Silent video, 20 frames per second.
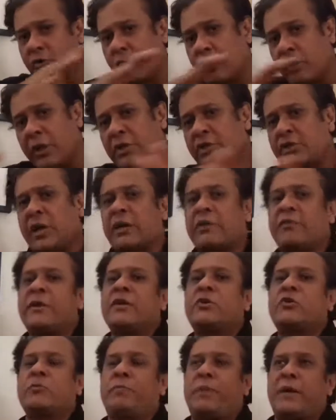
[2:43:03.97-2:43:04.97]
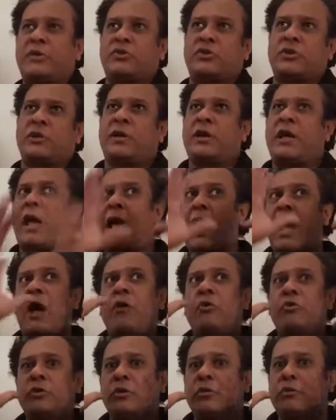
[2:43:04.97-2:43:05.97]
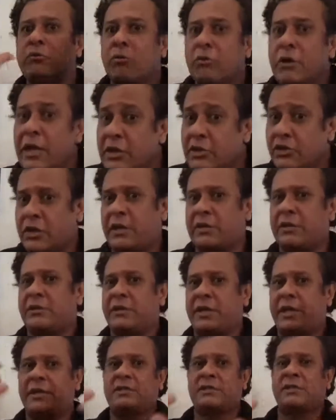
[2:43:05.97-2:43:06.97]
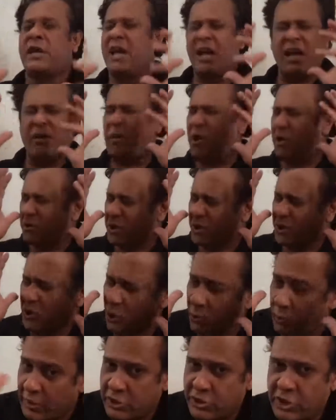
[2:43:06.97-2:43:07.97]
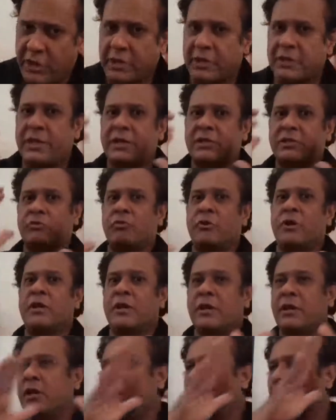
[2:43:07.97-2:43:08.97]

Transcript: rolling shutter into picture and how the rolling shutter takes, how a global shutter takes rolling,